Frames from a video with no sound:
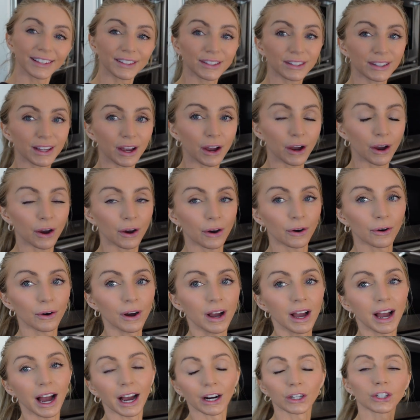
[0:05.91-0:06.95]
So
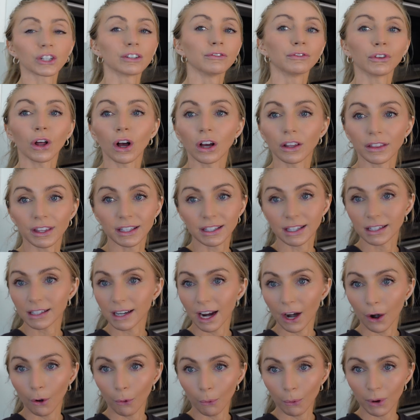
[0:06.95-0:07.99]
actually vlog this
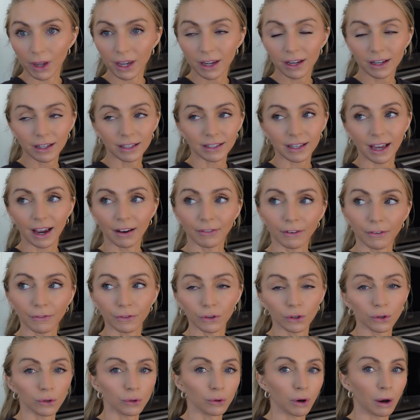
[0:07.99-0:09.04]
entire week because I have a
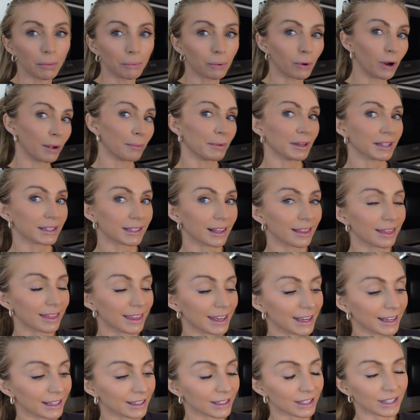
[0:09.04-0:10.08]
few appointments and
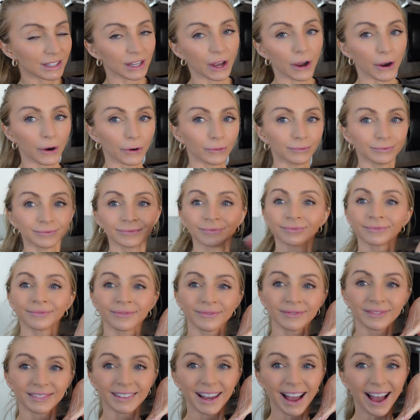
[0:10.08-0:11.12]
things. So
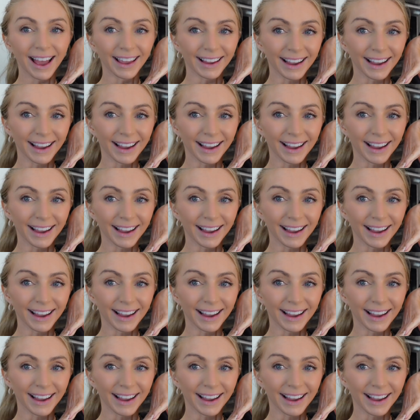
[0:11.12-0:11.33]
hi